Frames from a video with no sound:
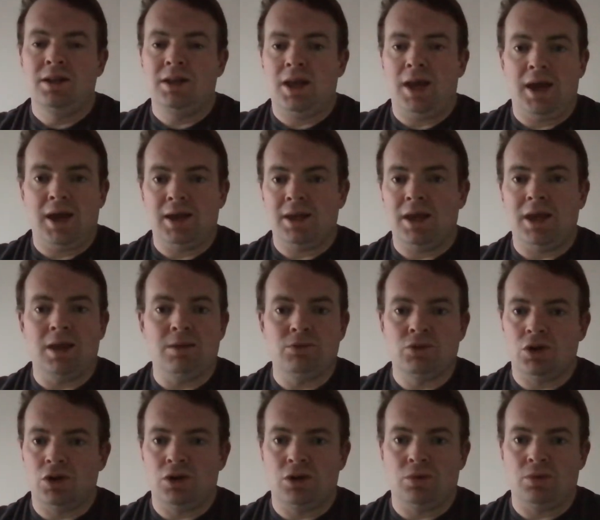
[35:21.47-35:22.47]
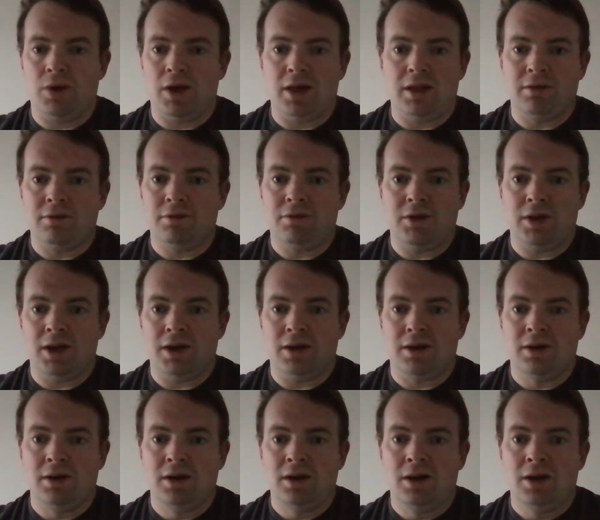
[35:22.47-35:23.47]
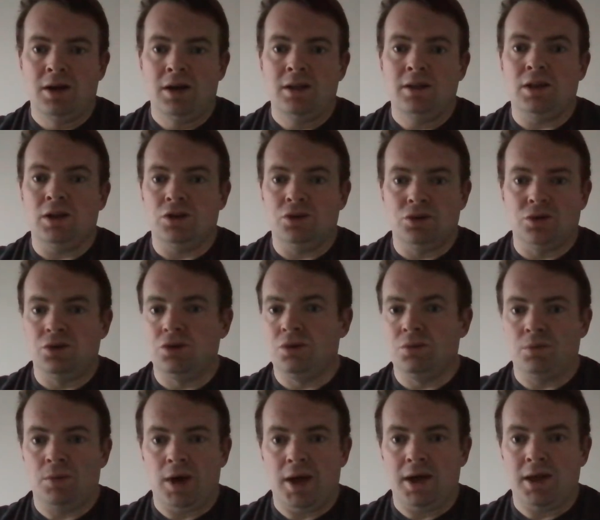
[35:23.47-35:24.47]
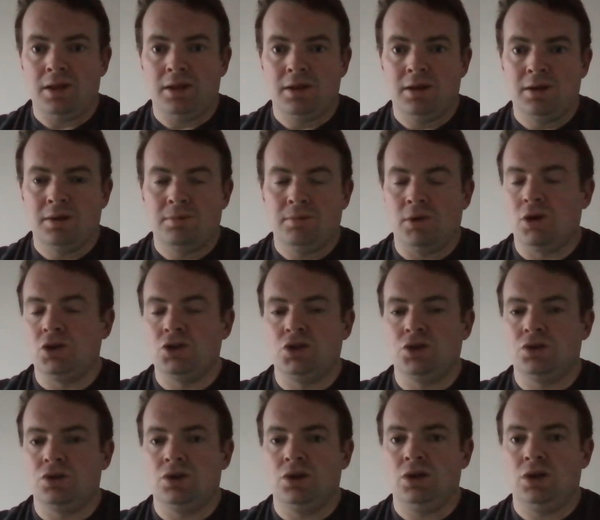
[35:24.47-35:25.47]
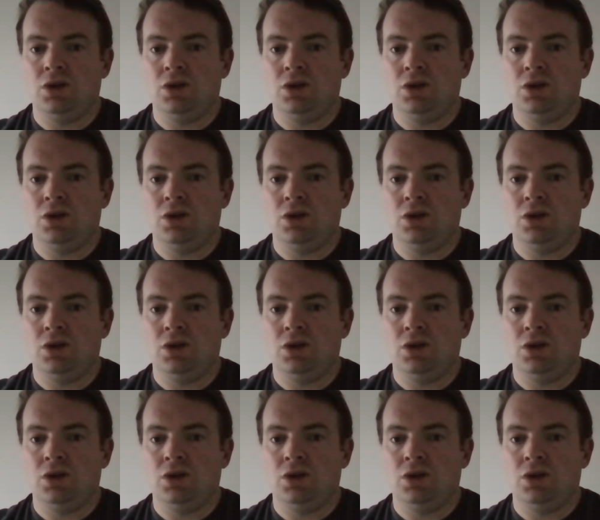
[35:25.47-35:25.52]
10 games out of 12 every year that you're doing well, because